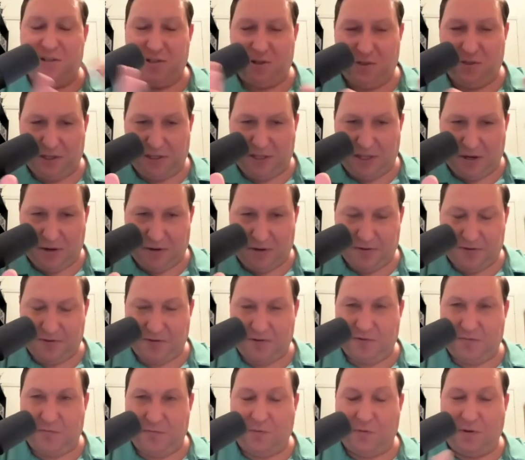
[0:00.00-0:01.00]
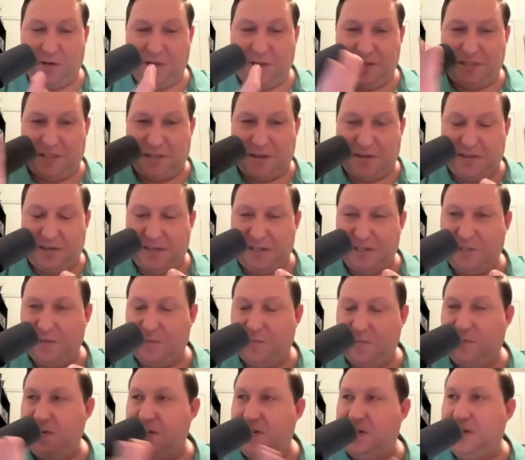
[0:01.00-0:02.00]
to the character's voice, how they
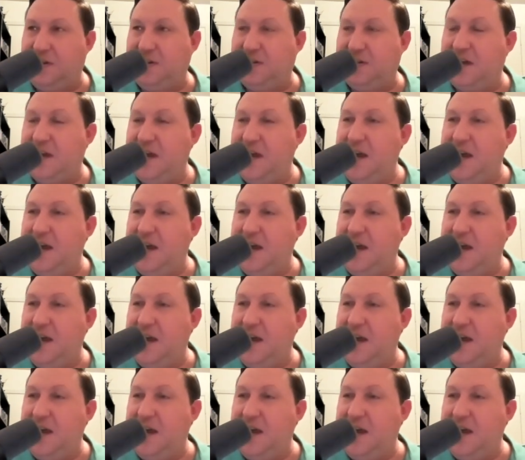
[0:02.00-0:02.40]
speak.